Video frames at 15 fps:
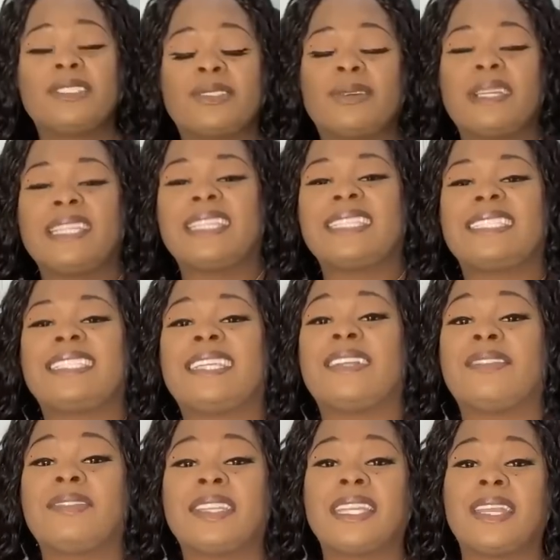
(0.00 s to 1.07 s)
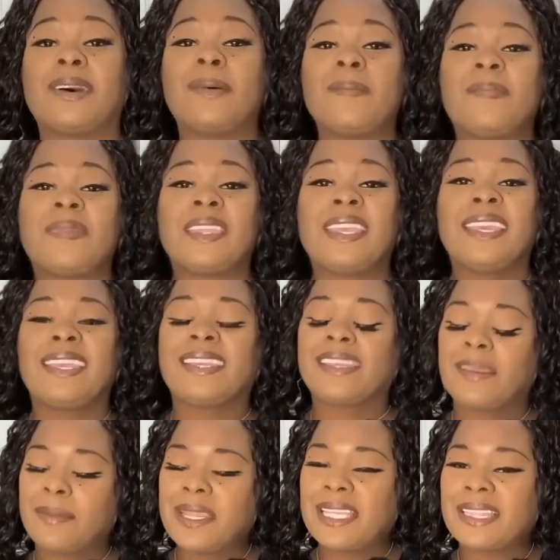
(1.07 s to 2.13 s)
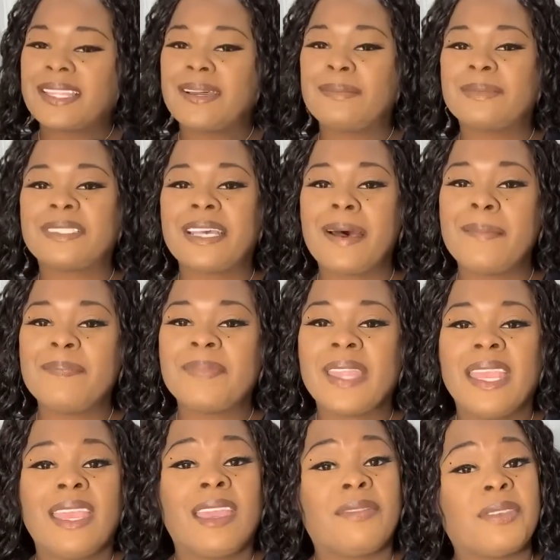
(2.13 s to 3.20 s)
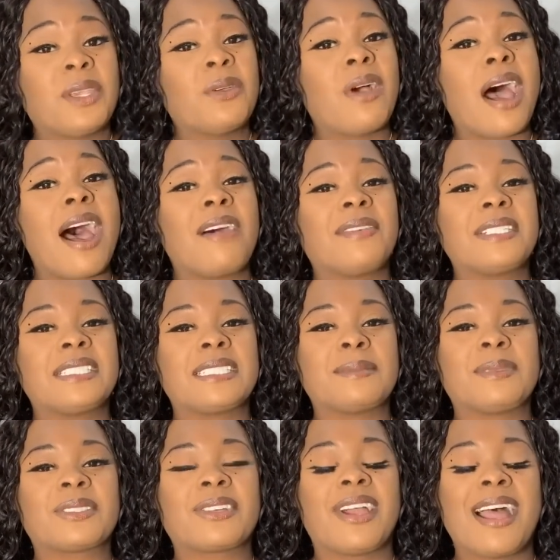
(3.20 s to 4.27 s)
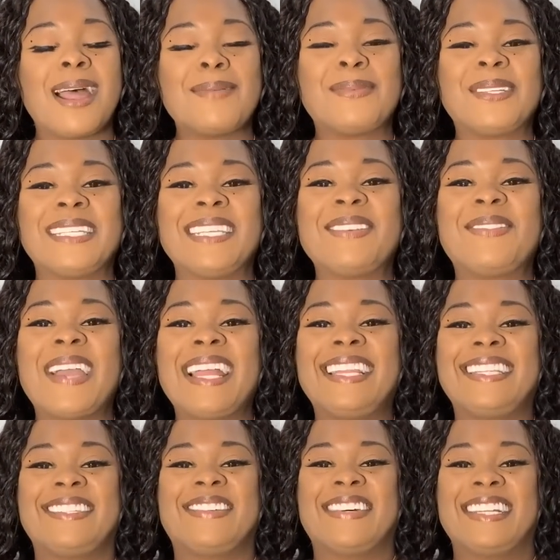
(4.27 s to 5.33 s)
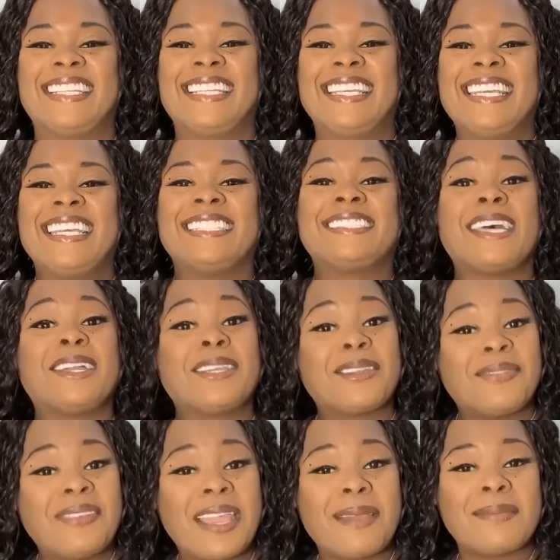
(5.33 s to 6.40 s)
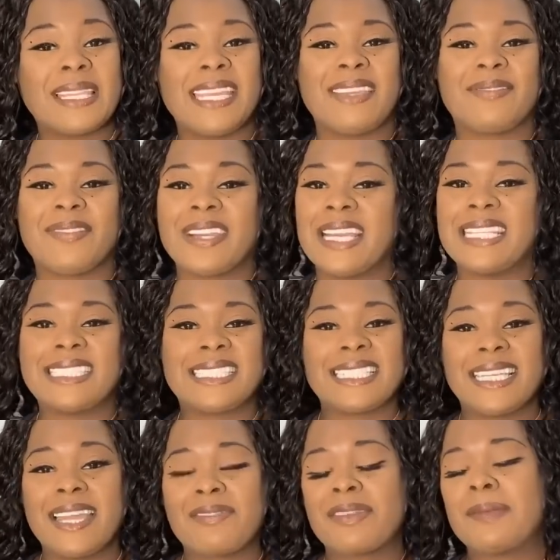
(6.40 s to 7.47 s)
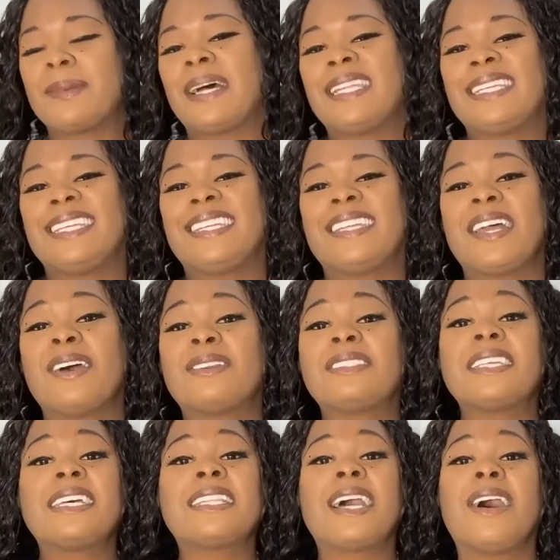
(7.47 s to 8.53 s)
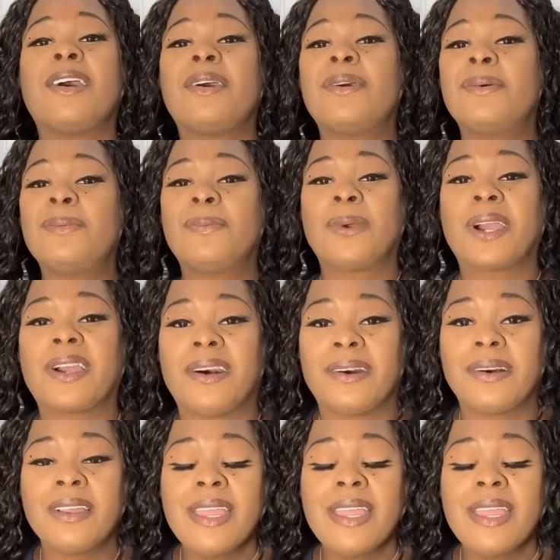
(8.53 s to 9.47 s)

enjoyed this here video, give me a thumbs up. If you haven't subscribed, what are you waiting on? Tell your family and friends and everybody you know. Tell the whole world